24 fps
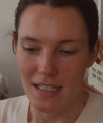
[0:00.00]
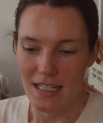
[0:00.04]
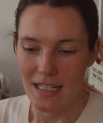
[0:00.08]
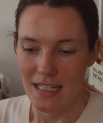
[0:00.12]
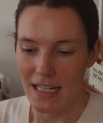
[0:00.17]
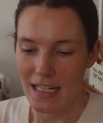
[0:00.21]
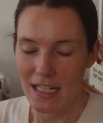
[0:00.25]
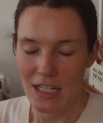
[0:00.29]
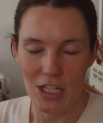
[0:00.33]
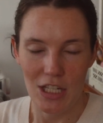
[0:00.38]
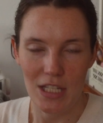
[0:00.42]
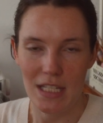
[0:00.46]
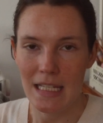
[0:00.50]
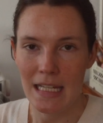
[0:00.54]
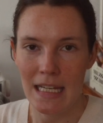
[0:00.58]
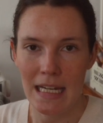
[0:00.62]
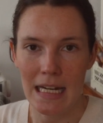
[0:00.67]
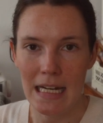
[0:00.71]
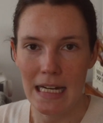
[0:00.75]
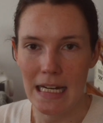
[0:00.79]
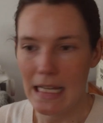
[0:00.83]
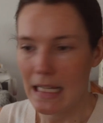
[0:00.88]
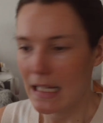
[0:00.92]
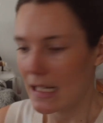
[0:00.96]
I just needed
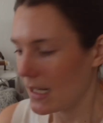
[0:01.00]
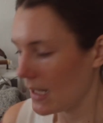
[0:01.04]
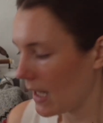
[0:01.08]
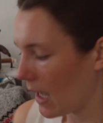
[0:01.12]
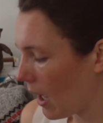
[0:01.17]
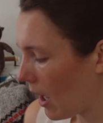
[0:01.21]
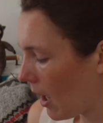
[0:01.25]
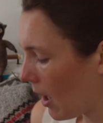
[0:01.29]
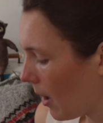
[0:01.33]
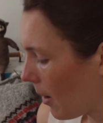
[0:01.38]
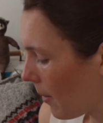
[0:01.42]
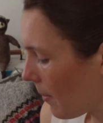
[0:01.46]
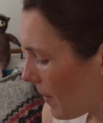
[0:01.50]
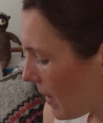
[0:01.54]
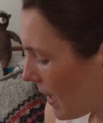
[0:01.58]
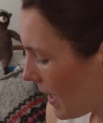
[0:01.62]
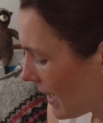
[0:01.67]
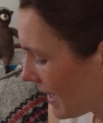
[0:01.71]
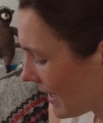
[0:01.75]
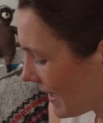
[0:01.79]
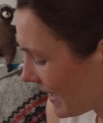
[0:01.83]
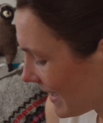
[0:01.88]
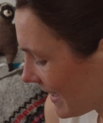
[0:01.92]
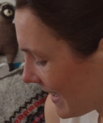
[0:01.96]
it.
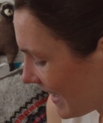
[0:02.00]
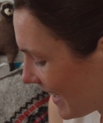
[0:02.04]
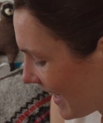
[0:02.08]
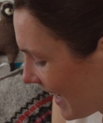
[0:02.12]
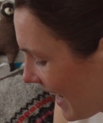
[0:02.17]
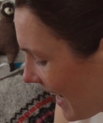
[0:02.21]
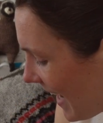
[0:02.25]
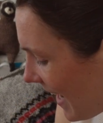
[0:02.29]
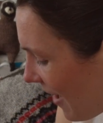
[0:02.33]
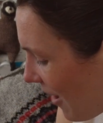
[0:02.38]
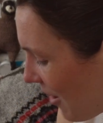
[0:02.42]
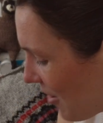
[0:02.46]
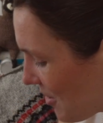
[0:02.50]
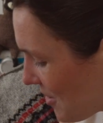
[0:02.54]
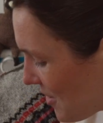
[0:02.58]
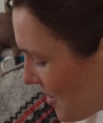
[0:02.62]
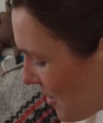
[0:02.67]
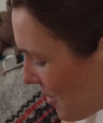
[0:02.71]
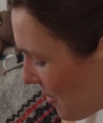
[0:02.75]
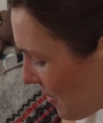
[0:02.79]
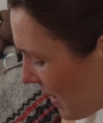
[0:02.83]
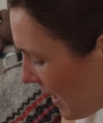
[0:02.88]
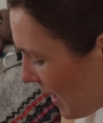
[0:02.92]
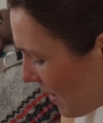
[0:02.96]
And I
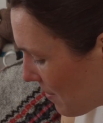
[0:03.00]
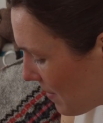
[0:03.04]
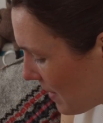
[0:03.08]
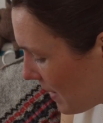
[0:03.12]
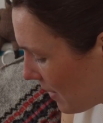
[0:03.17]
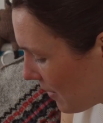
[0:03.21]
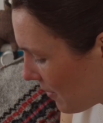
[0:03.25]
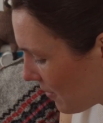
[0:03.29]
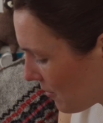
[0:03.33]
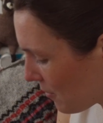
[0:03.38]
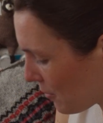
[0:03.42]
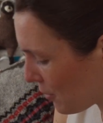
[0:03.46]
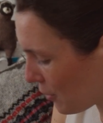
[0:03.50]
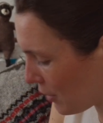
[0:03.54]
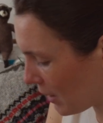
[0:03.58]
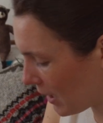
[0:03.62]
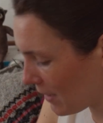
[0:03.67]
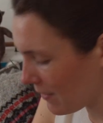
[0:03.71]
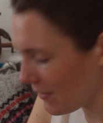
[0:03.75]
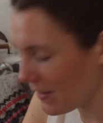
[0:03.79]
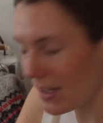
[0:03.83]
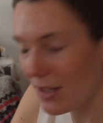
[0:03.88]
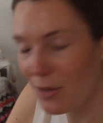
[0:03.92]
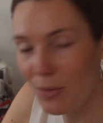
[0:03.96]
also had been
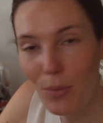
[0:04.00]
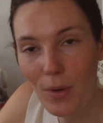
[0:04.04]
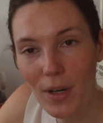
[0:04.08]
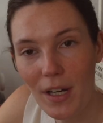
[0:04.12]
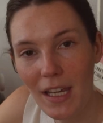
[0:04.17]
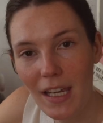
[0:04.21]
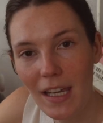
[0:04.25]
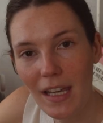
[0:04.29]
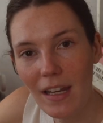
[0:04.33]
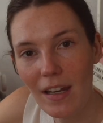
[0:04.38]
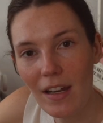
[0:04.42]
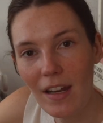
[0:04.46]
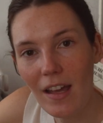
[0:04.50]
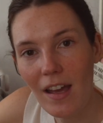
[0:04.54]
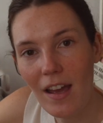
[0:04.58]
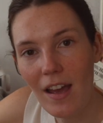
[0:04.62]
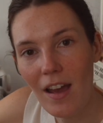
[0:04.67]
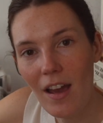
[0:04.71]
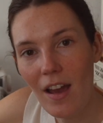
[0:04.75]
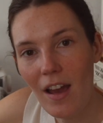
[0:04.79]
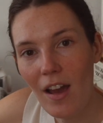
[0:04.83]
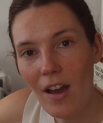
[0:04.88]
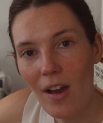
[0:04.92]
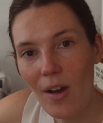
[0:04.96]
craving working
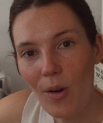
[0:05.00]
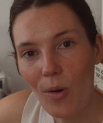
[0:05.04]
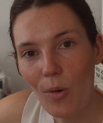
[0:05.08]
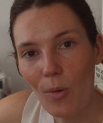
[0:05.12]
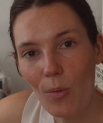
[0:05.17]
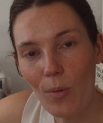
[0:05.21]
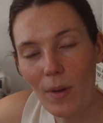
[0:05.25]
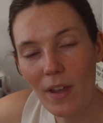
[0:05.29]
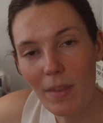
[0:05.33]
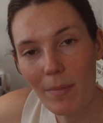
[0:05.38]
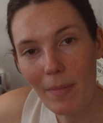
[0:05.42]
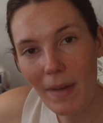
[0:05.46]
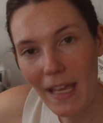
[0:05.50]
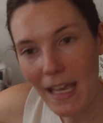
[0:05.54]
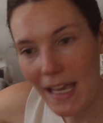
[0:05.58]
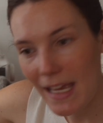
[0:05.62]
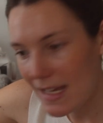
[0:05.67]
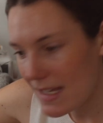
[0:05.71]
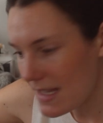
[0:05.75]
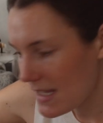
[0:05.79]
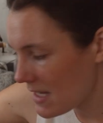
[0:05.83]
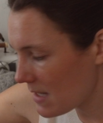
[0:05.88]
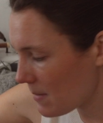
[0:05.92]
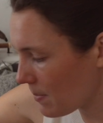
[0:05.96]
with my
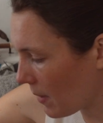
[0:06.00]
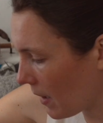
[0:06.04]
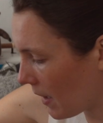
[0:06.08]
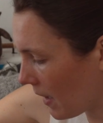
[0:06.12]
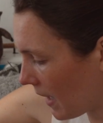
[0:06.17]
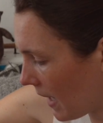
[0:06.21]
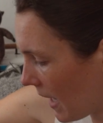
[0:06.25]
hand spun.